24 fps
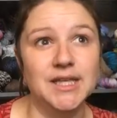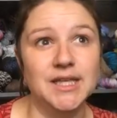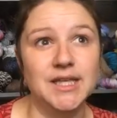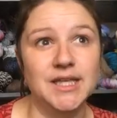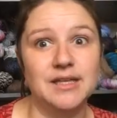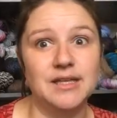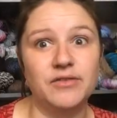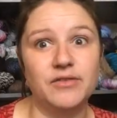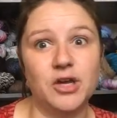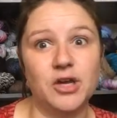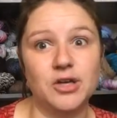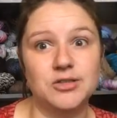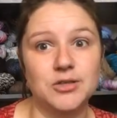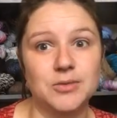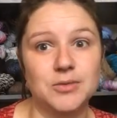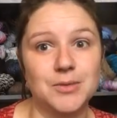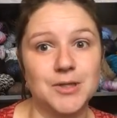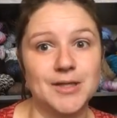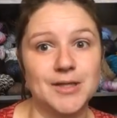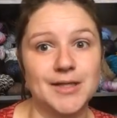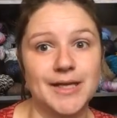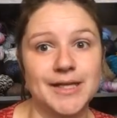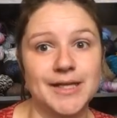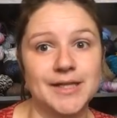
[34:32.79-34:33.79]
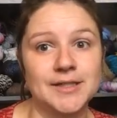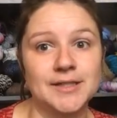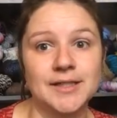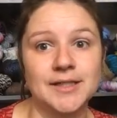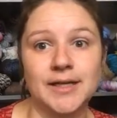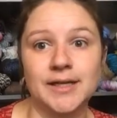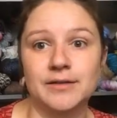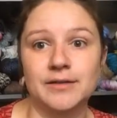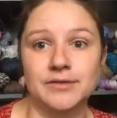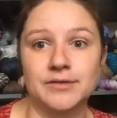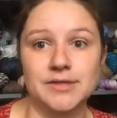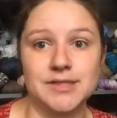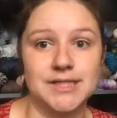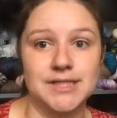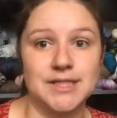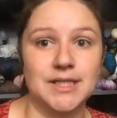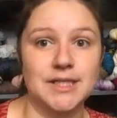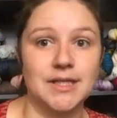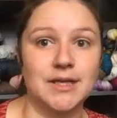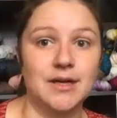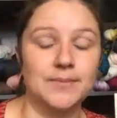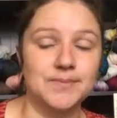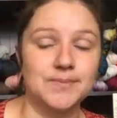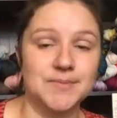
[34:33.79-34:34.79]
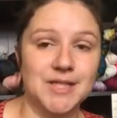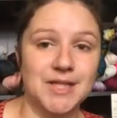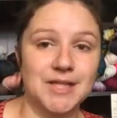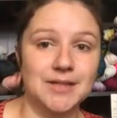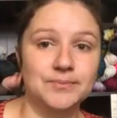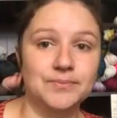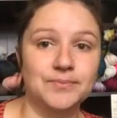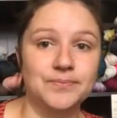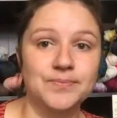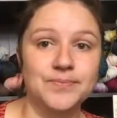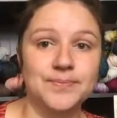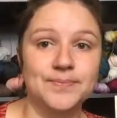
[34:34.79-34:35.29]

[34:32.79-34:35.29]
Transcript: the end of October and I haven't seen an update.